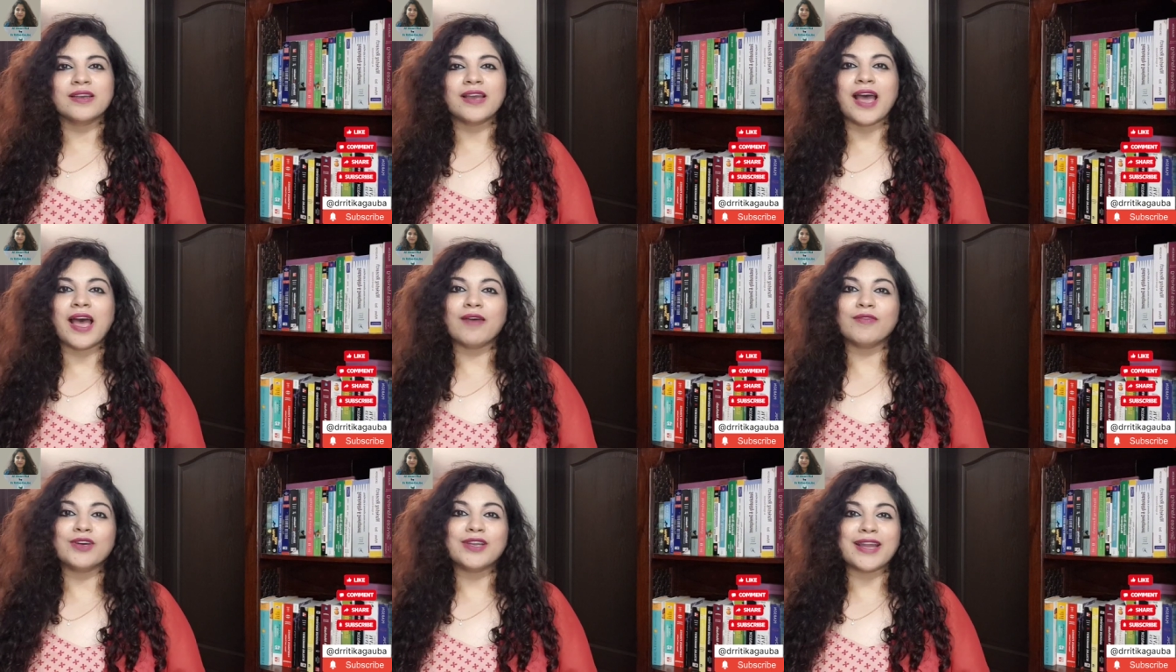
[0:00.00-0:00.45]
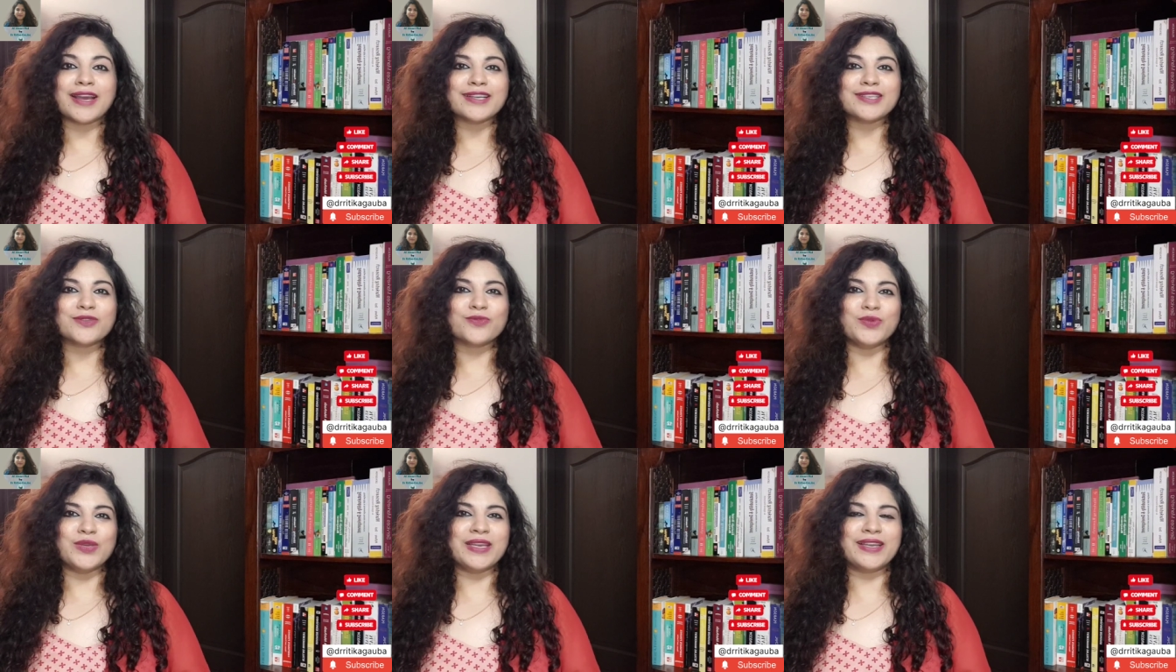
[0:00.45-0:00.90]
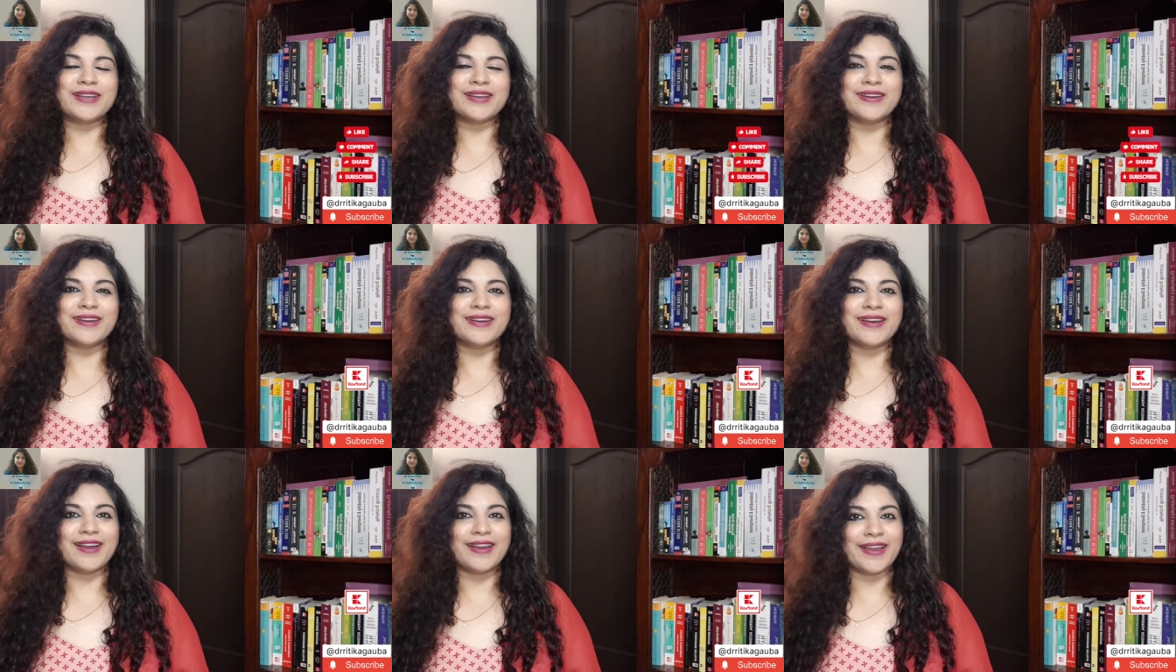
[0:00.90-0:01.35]
Have a nice week
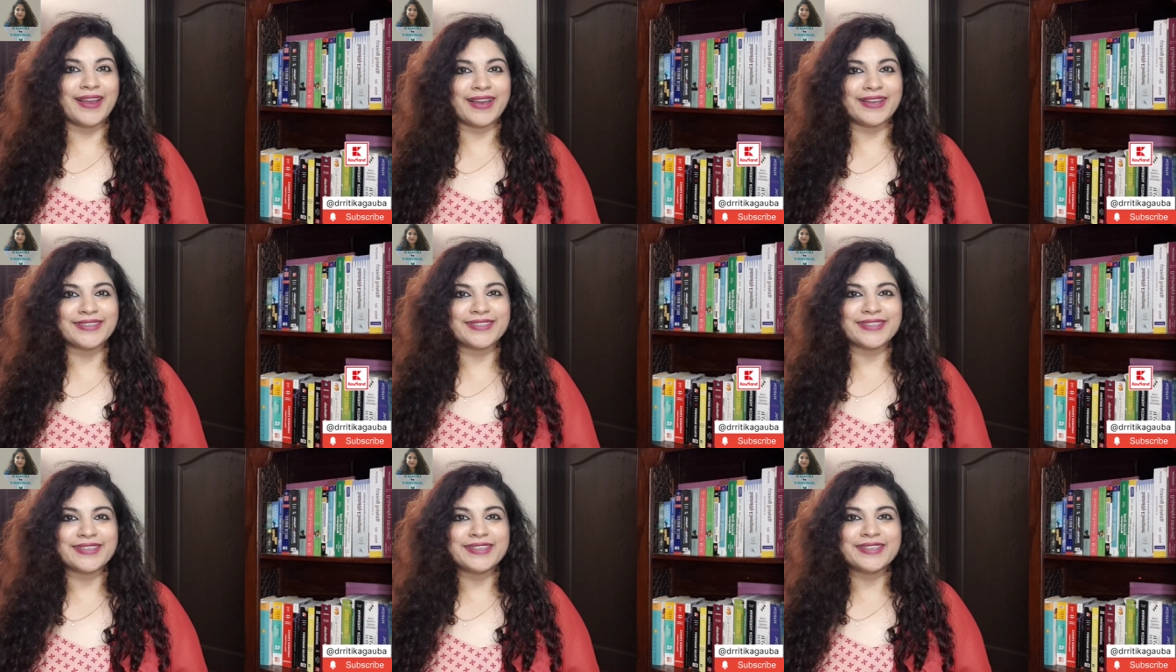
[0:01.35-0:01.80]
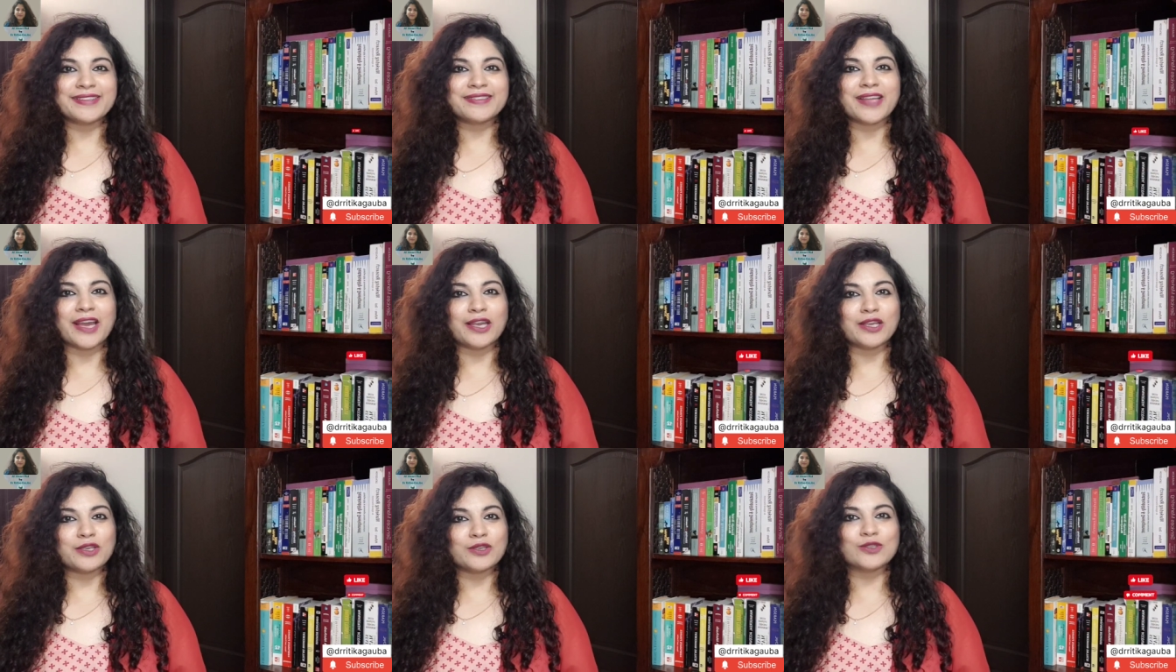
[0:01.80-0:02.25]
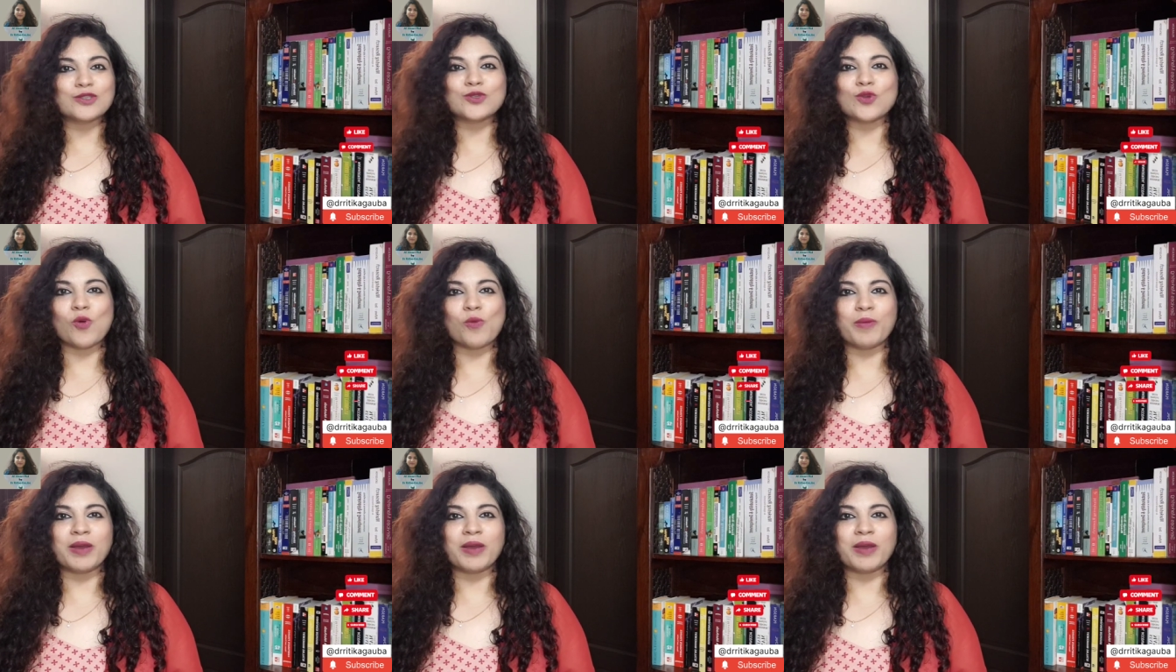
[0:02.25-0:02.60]
ahead. Thank you so